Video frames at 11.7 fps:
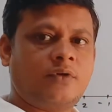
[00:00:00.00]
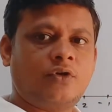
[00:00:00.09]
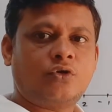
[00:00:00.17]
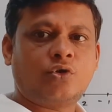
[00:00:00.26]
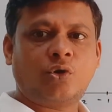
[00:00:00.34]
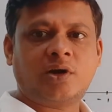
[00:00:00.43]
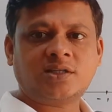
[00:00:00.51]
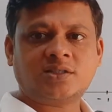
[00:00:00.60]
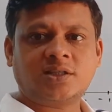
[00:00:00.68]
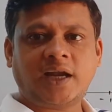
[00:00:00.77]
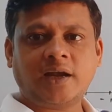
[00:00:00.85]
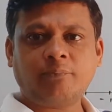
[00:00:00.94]

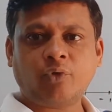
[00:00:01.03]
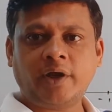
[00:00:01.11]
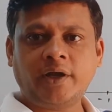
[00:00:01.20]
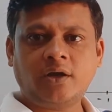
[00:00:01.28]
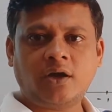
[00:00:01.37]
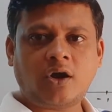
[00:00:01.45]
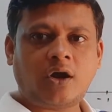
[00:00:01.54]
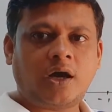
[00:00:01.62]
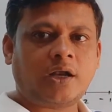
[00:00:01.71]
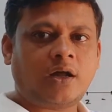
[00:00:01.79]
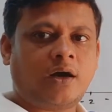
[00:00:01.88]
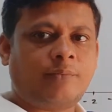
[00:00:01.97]
towards that point
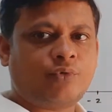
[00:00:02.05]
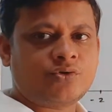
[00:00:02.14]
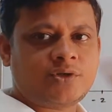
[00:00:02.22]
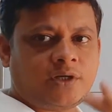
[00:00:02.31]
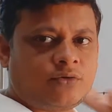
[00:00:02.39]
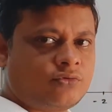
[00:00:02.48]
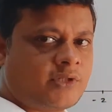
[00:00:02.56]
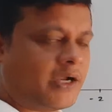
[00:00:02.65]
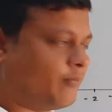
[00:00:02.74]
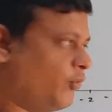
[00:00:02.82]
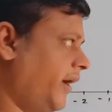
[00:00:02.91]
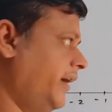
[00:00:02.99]
or opposite to
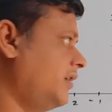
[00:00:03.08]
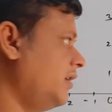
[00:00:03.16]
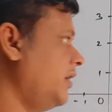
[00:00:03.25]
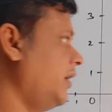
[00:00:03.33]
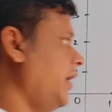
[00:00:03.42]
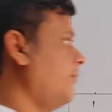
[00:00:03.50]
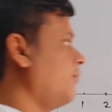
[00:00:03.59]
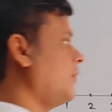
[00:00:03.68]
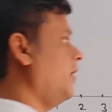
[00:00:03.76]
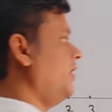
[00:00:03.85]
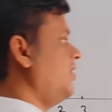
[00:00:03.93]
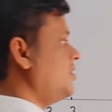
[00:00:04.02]
that point if
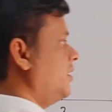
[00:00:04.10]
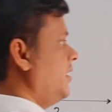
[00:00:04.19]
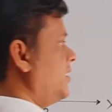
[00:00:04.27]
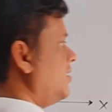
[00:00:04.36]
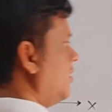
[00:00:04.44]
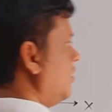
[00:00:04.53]
condition is